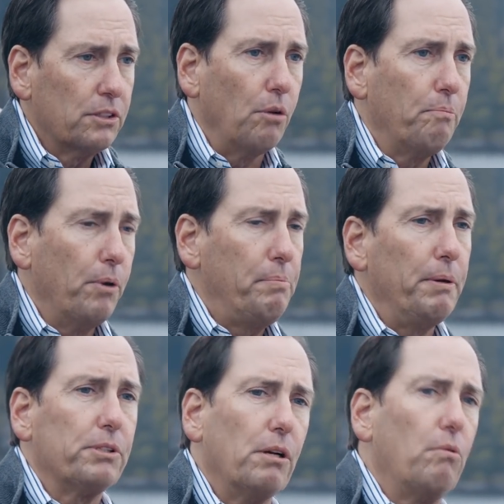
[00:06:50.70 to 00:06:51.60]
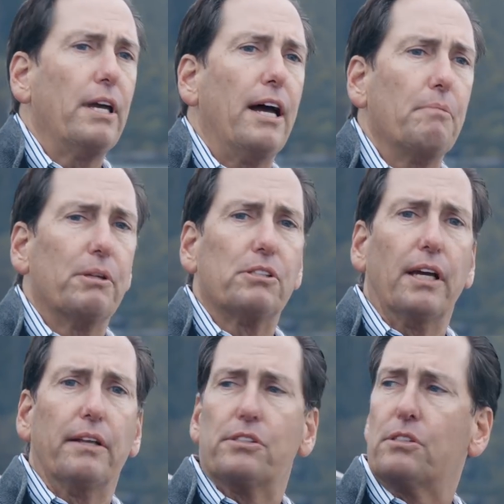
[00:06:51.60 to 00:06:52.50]
So people say, well, yeah, you've been
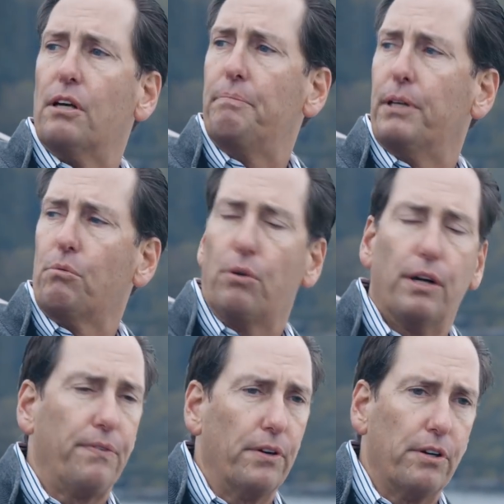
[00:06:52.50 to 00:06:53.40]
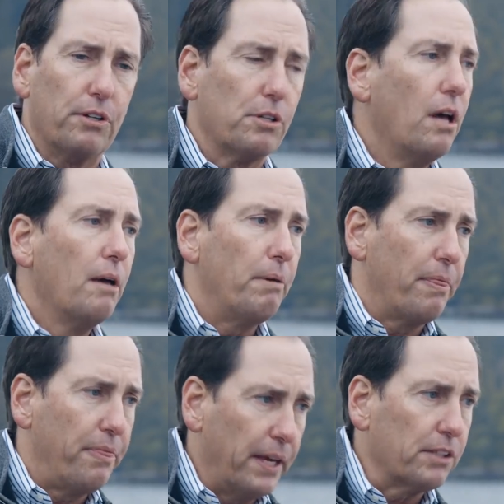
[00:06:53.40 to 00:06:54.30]
saying this stuff, being worried for years,
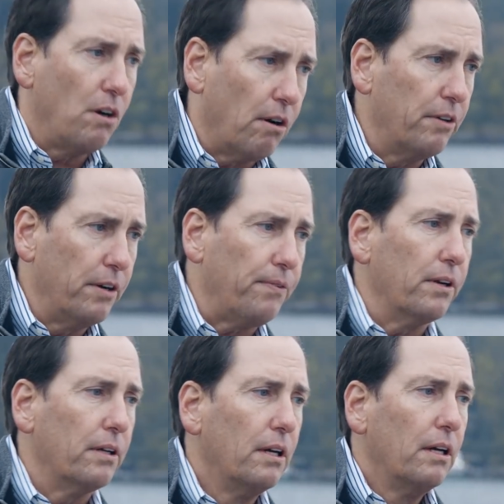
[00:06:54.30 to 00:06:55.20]
but things are different.